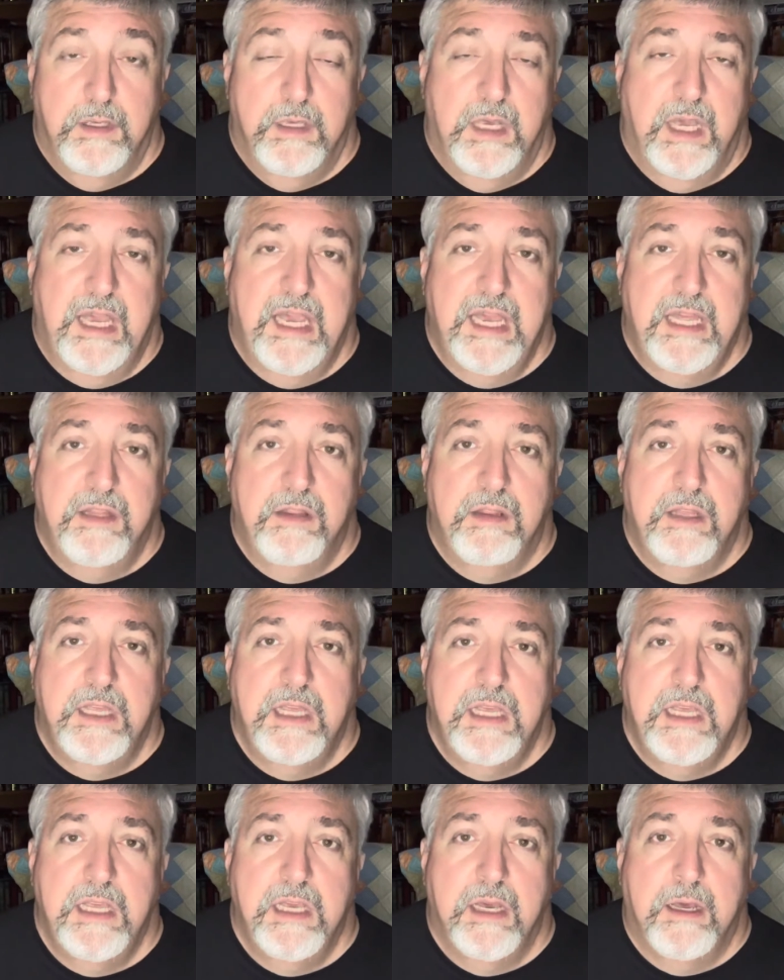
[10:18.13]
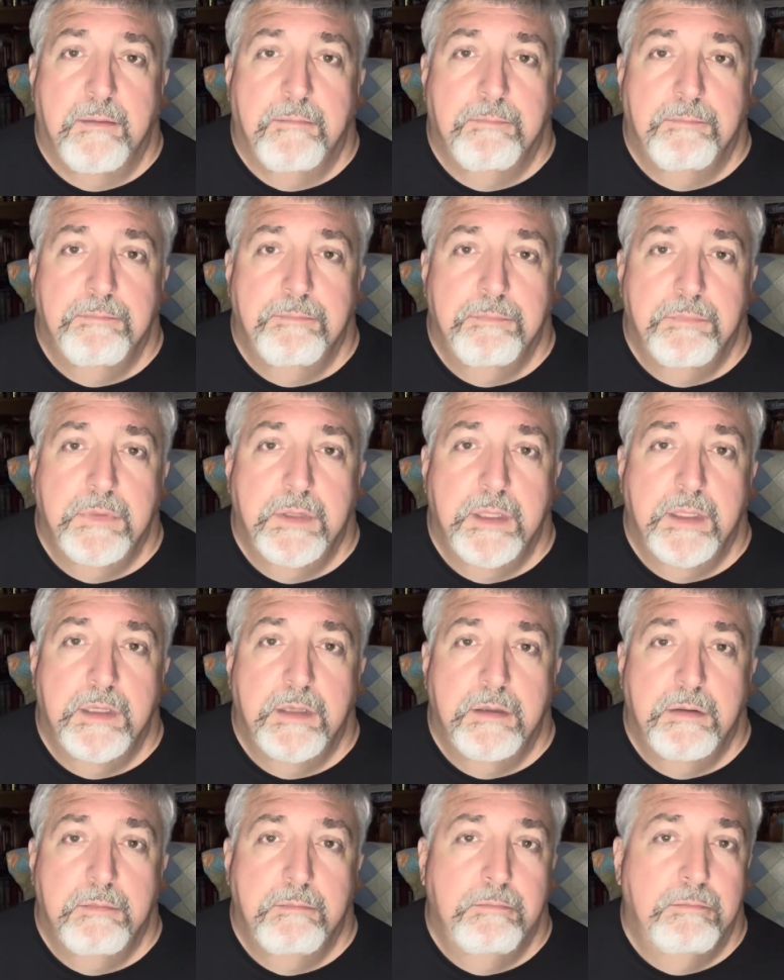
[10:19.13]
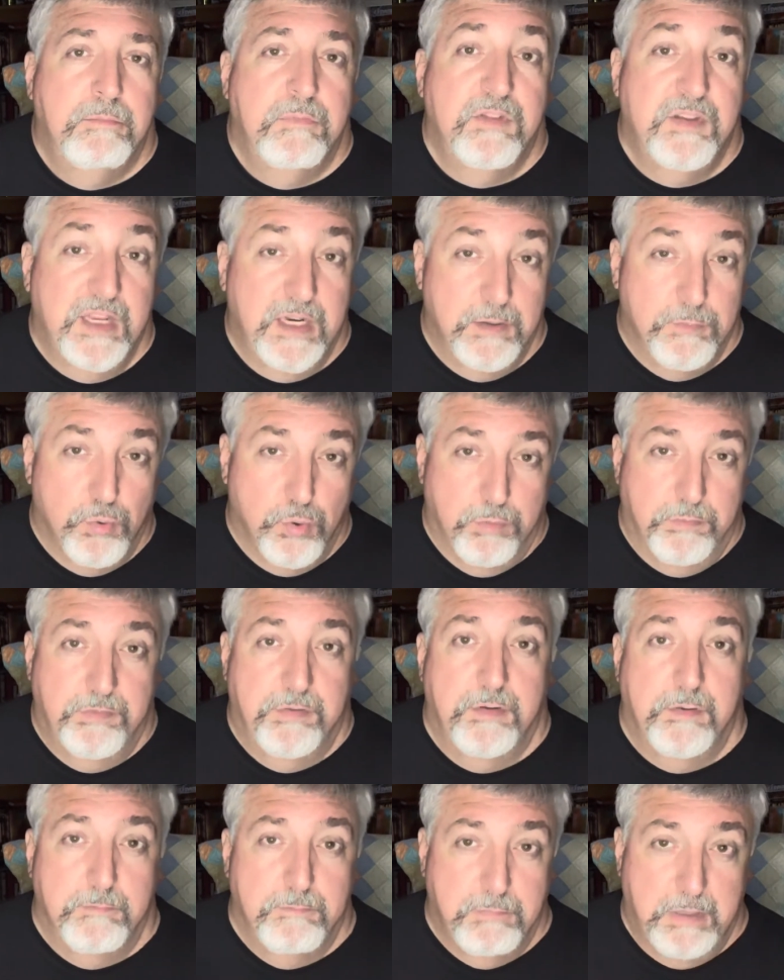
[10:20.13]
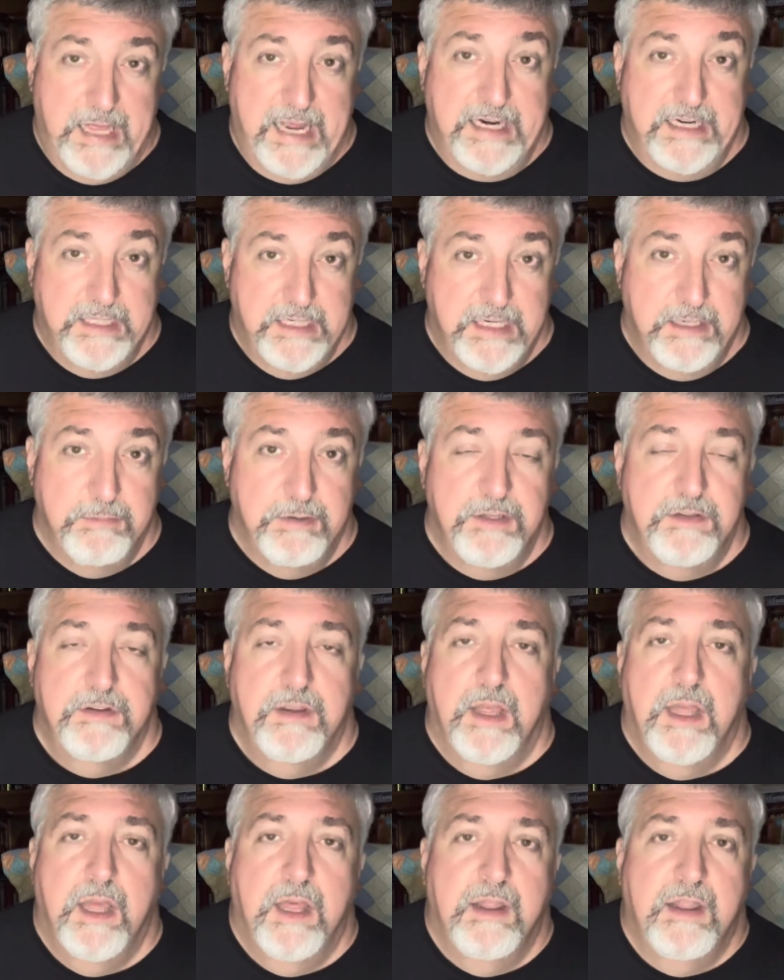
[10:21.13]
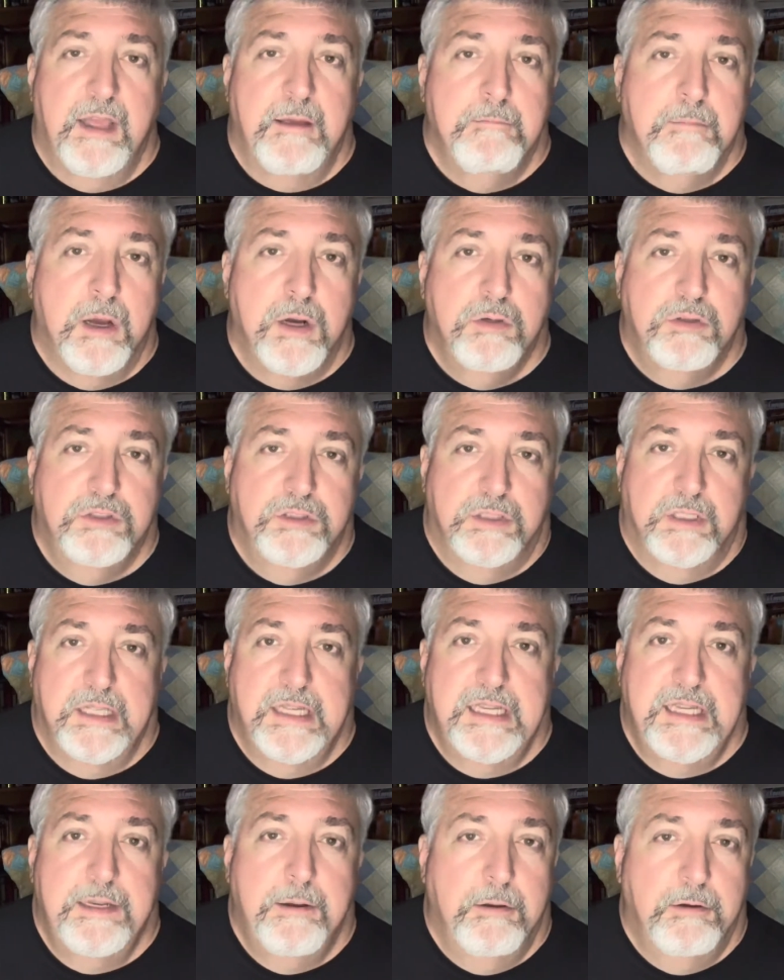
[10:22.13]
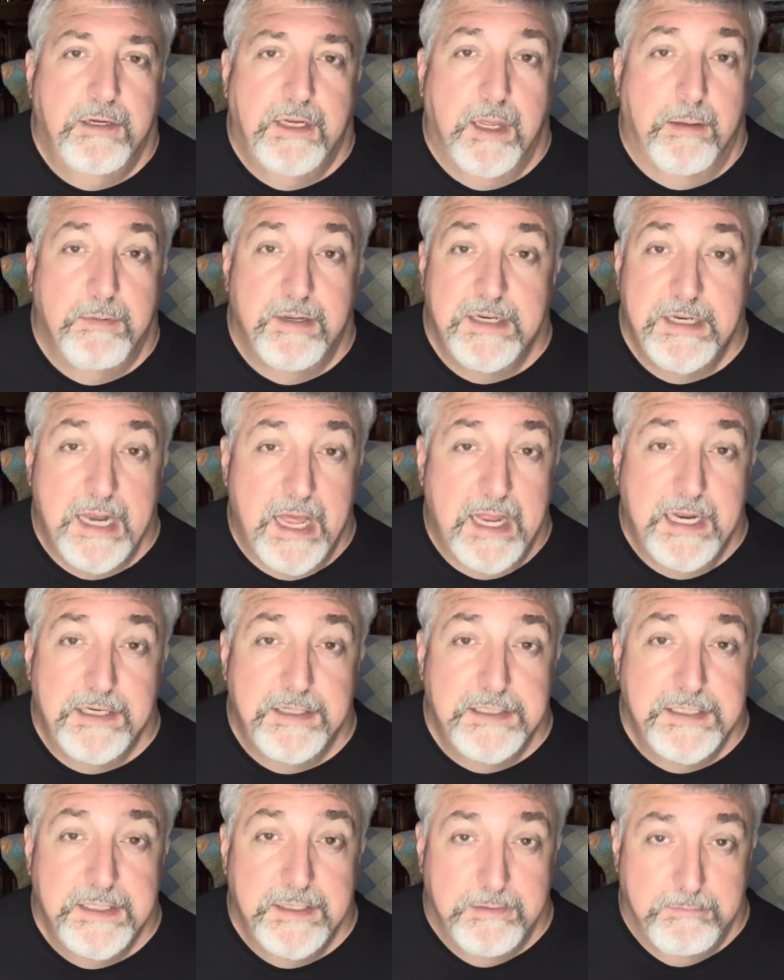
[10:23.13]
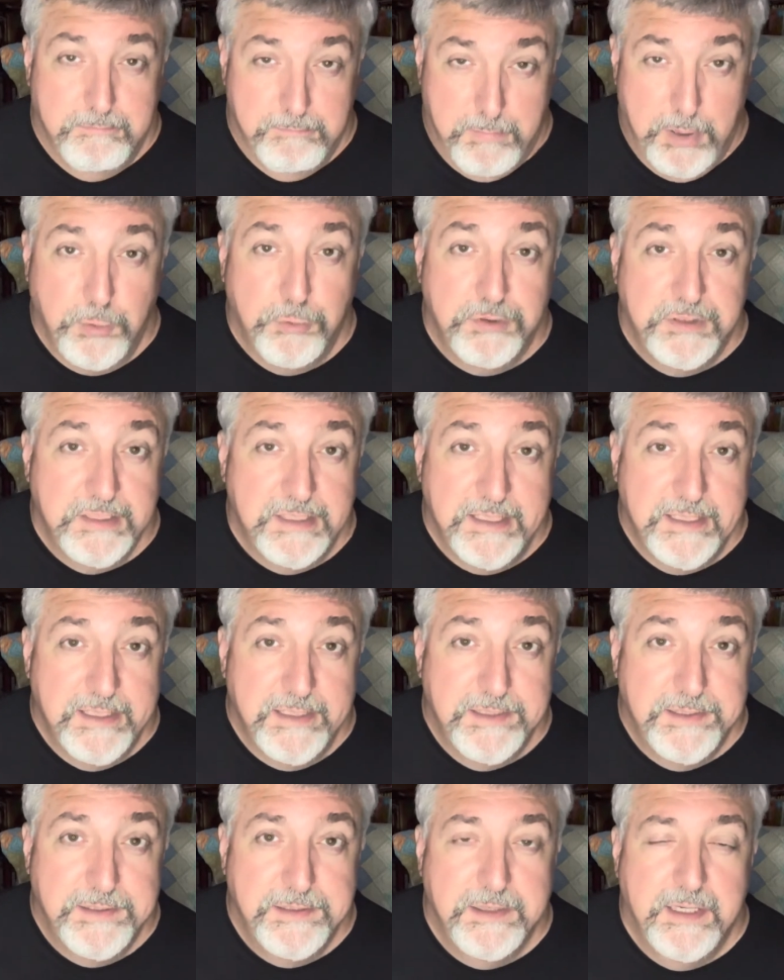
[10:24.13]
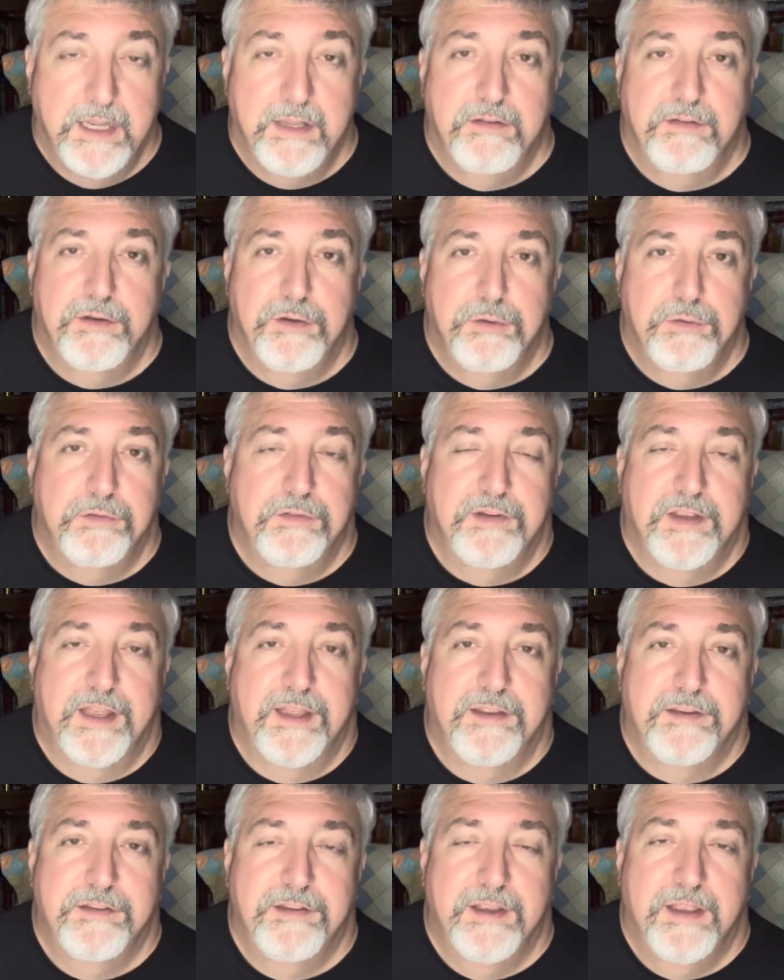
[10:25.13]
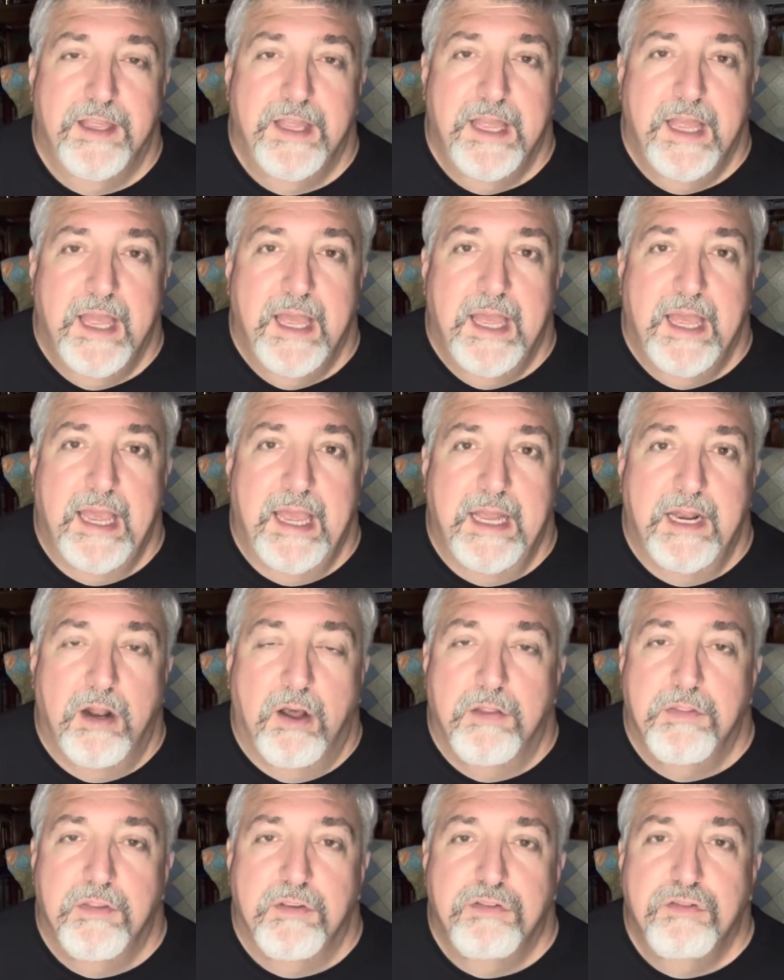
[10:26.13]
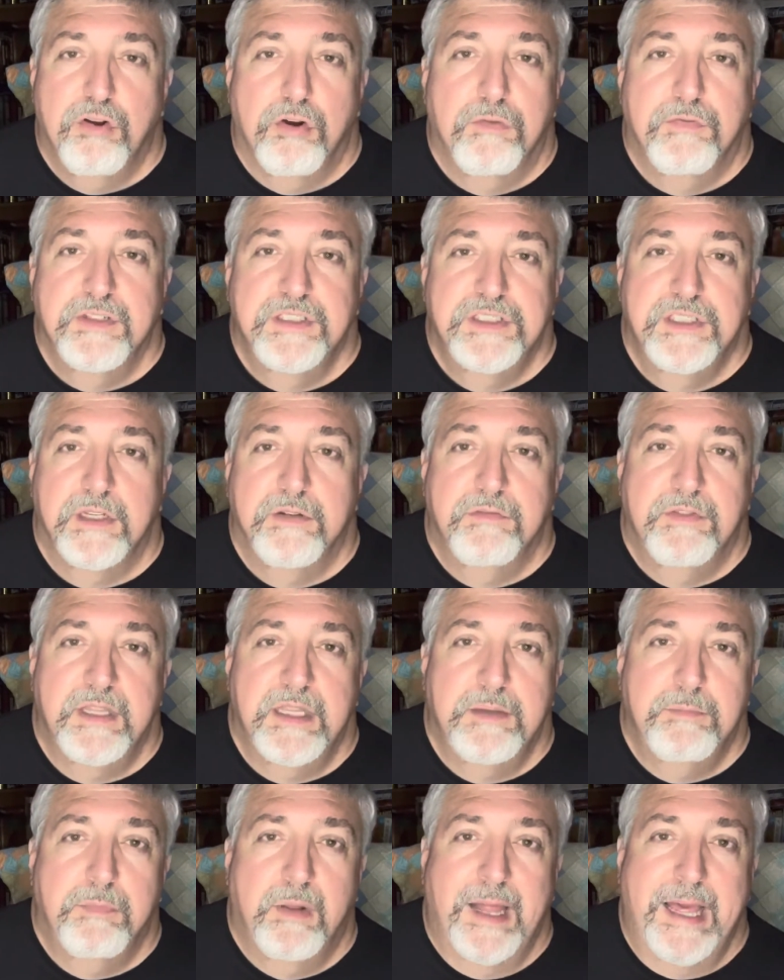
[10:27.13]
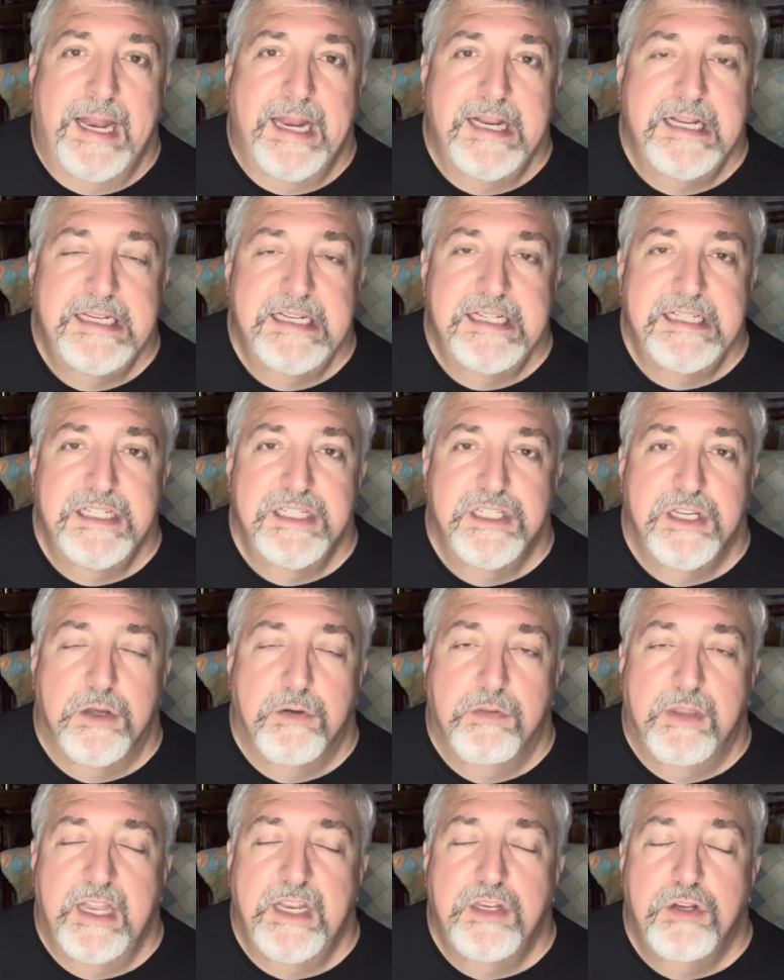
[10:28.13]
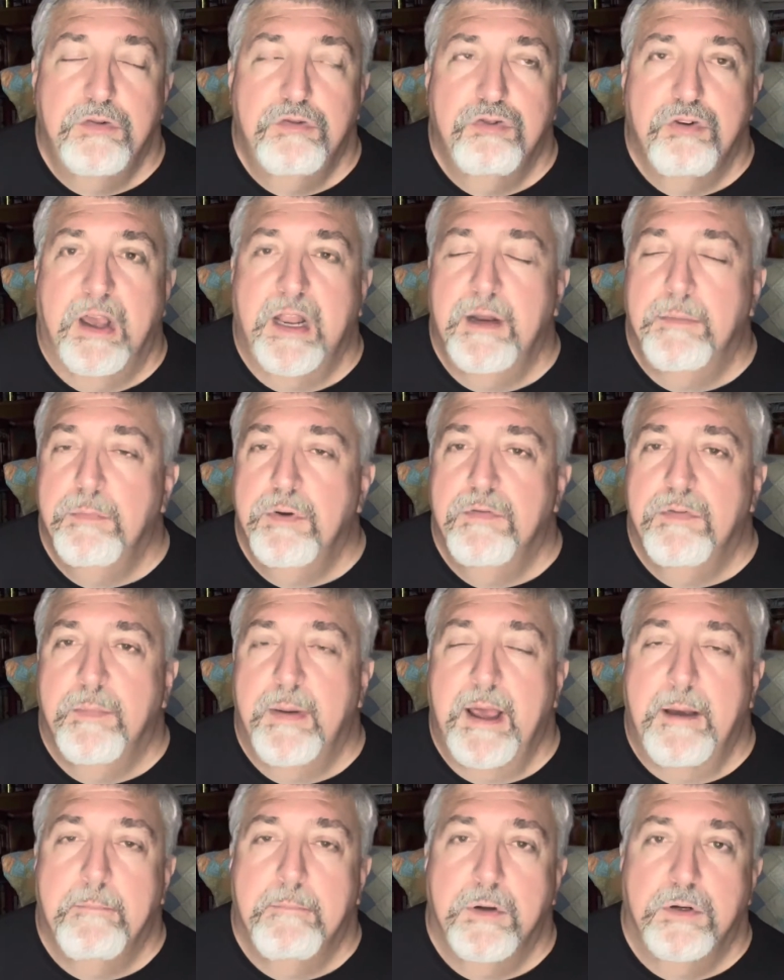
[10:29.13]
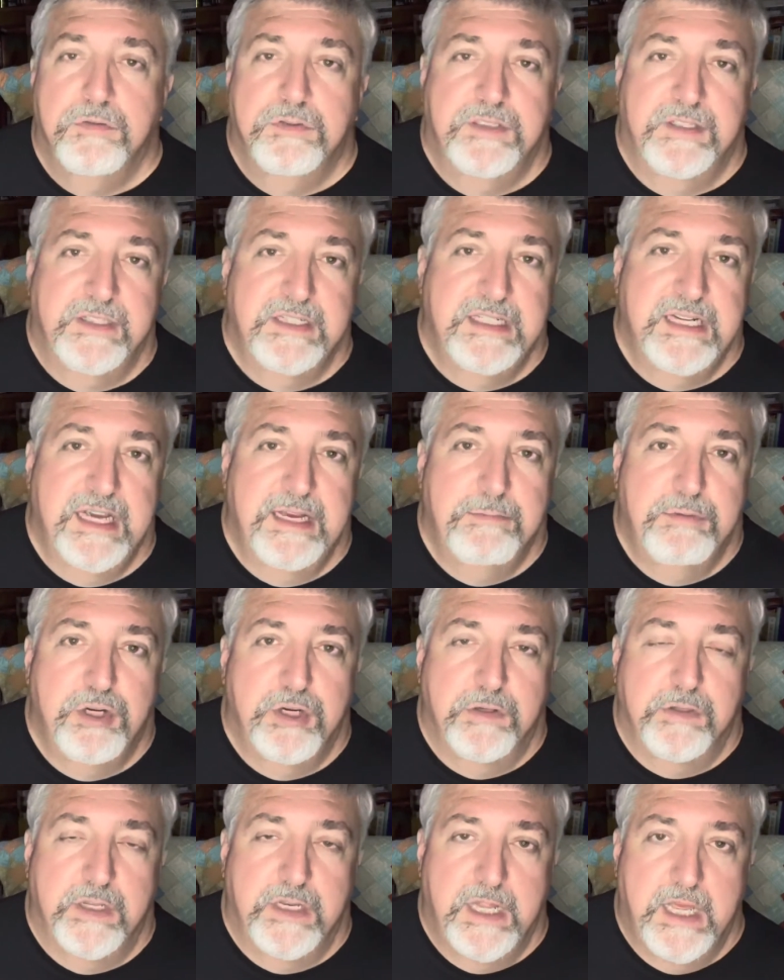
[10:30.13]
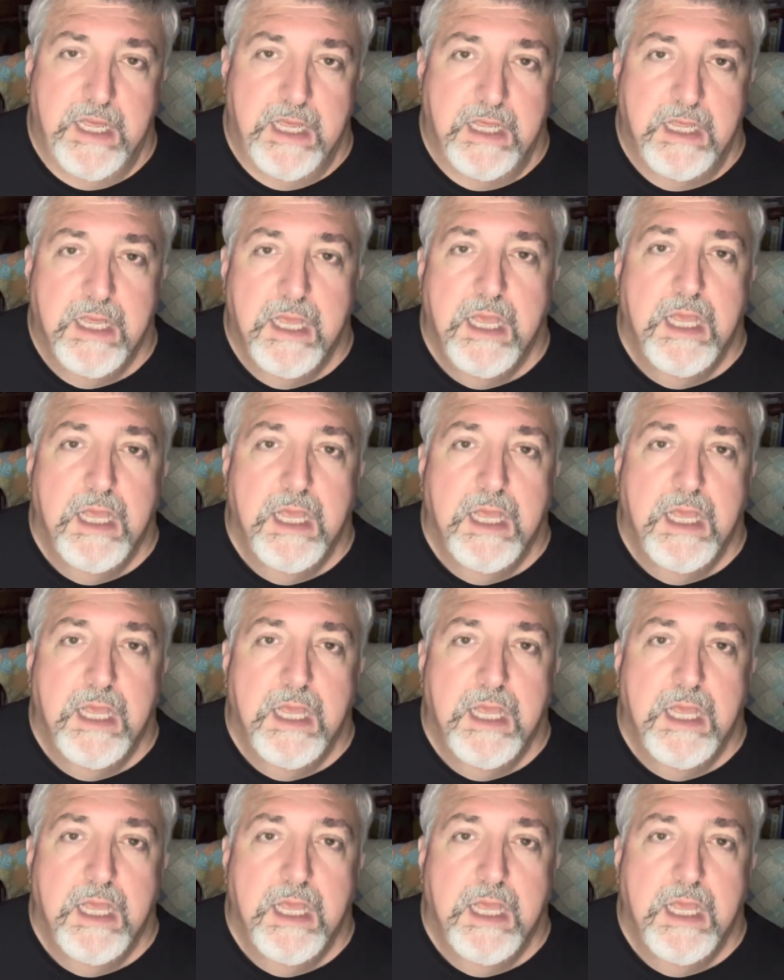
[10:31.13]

And the um, xenomorphs, the black demons, they mostly come at night, mostly, as Newt says, and on the surface of the planet. And so they do try to move about most of the time during the day.